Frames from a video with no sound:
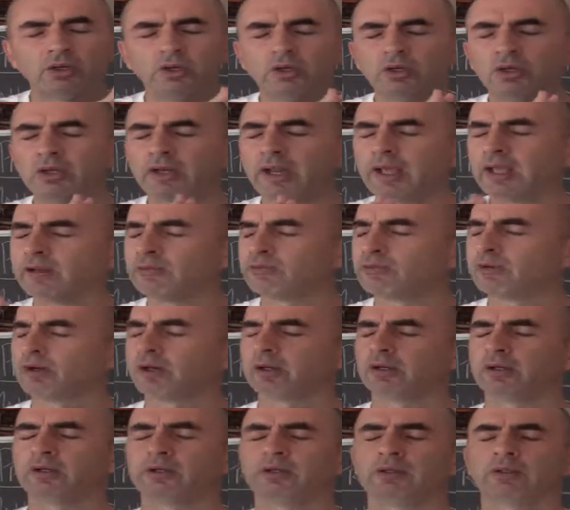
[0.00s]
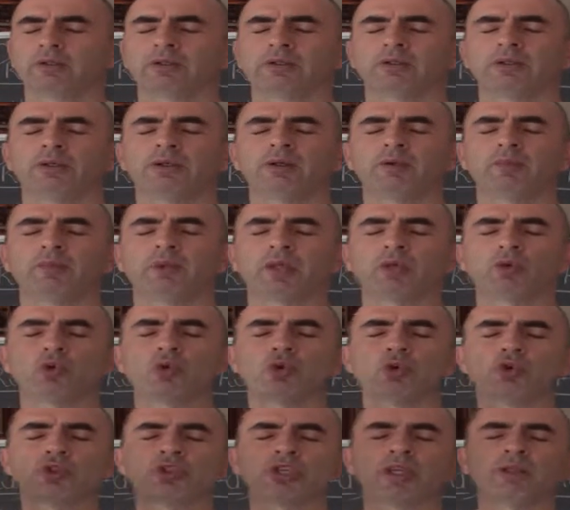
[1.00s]
Never.
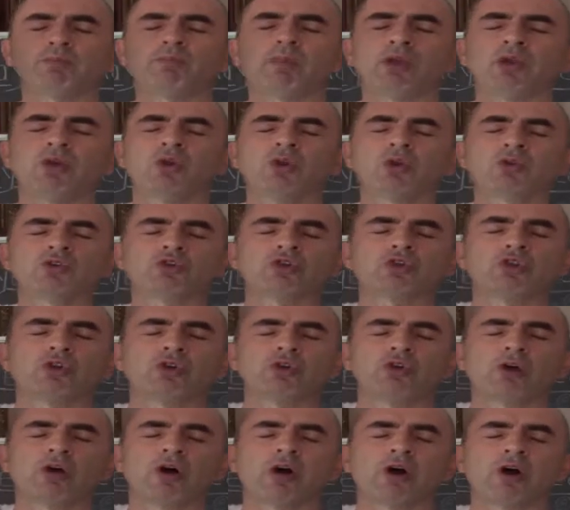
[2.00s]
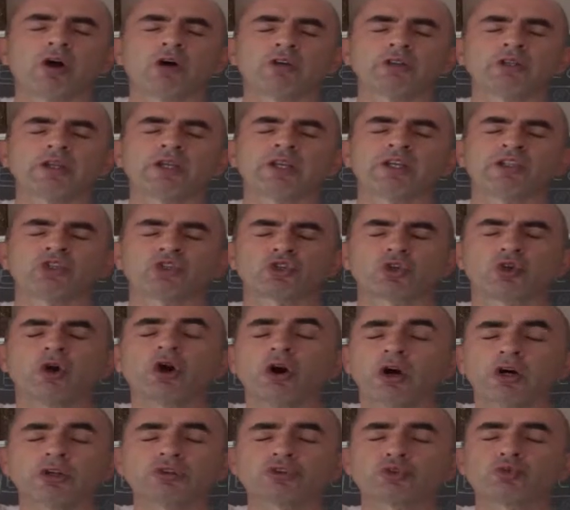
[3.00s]
Because it belongs to God. It's
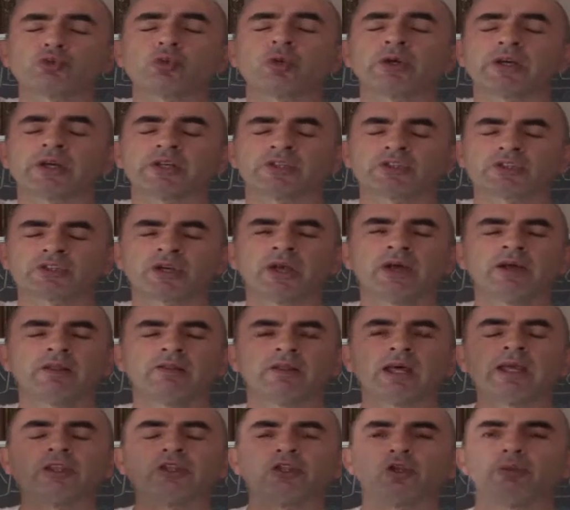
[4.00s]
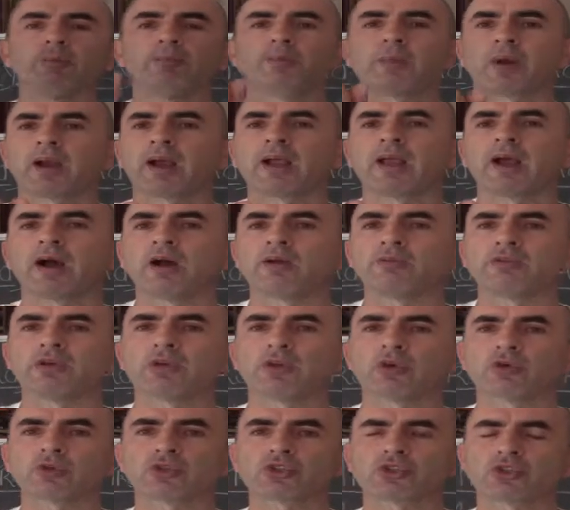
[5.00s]
God's words that you pray over
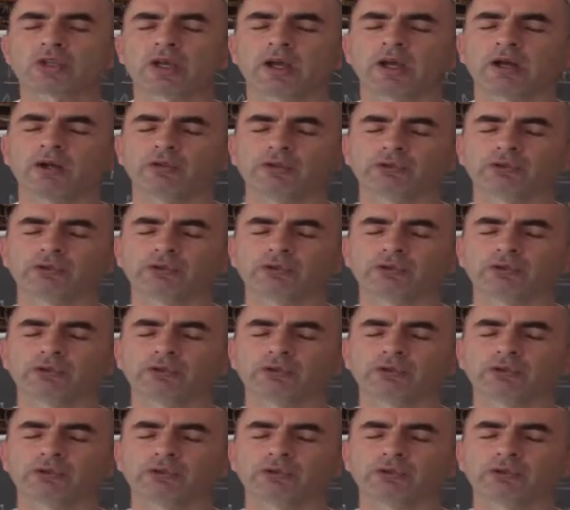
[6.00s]
yourself.